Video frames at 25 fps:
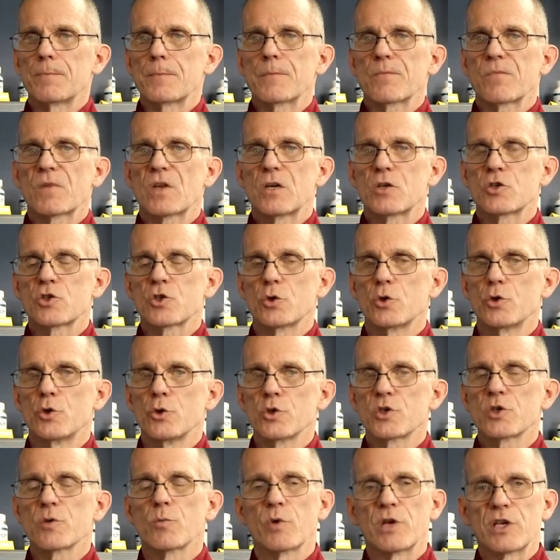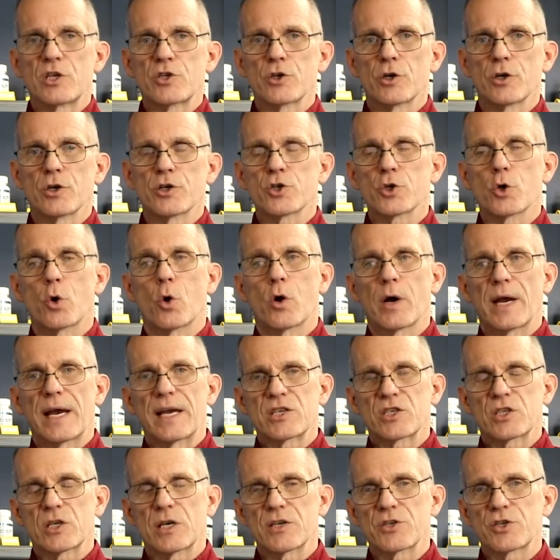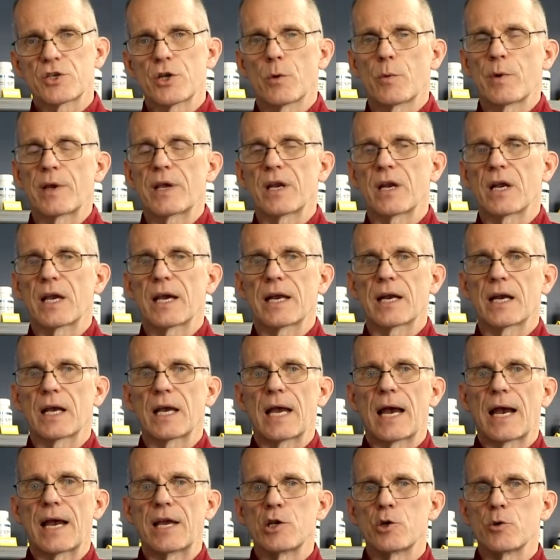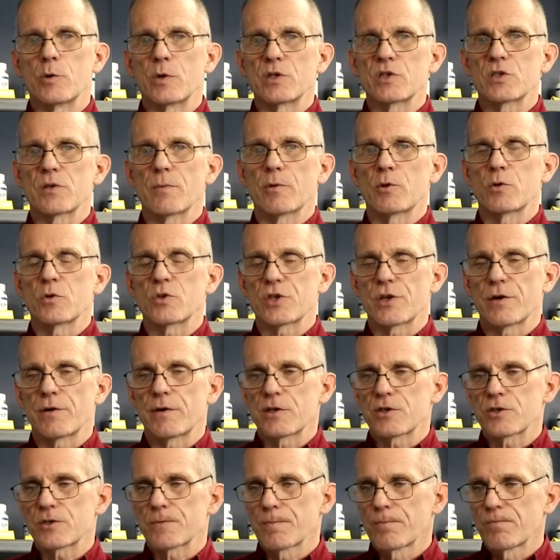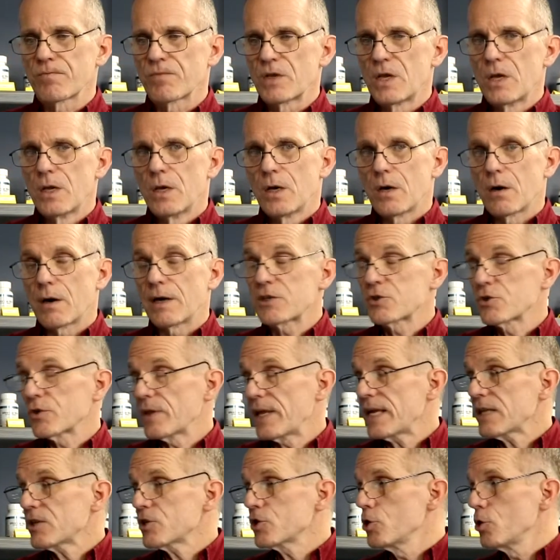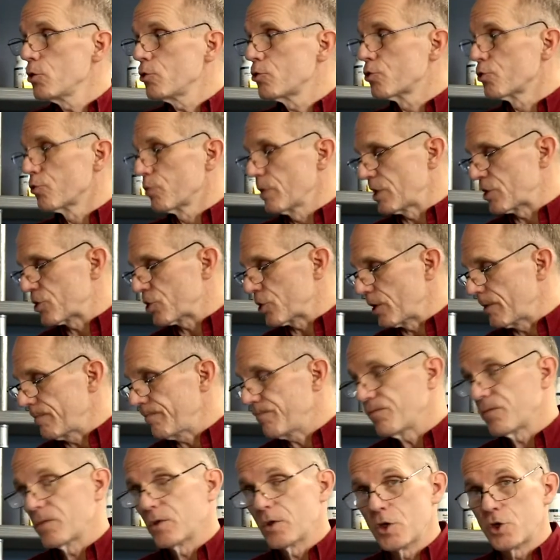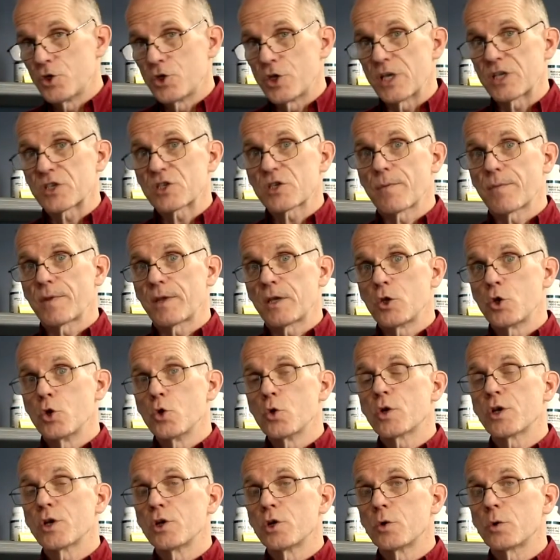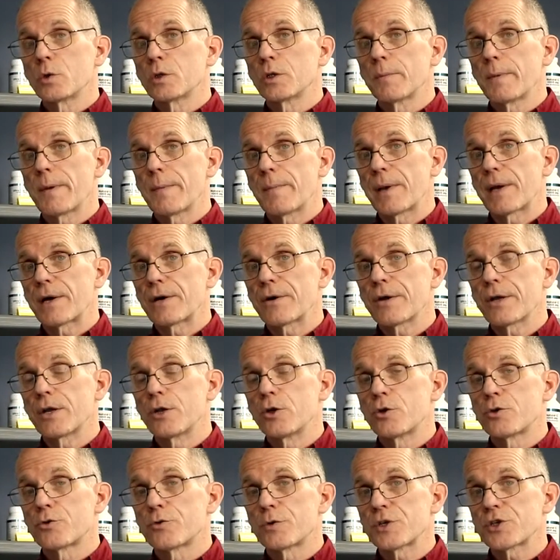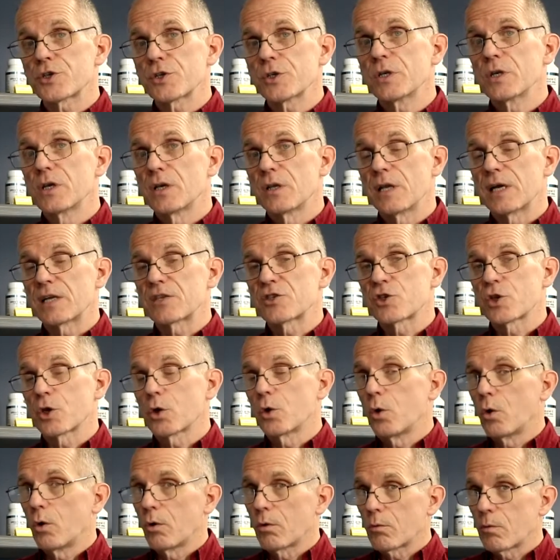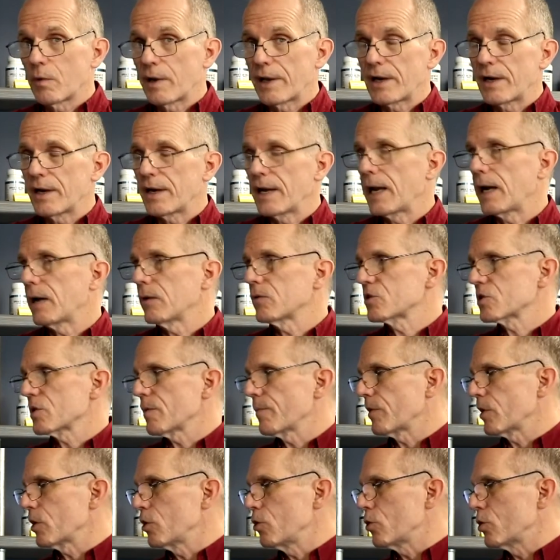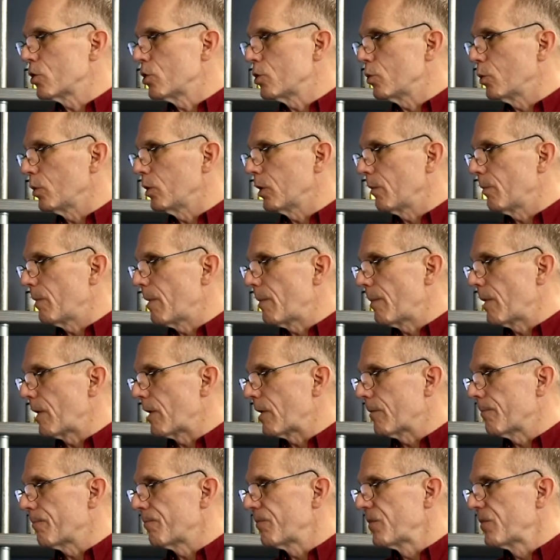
So do some research or ask us here. We can kind of guide you in some of those areas. All right, so that's nutrition. Did you get something you can do a little bit better in nutrition? That's the goal. Write it down, something you can do a little bit better.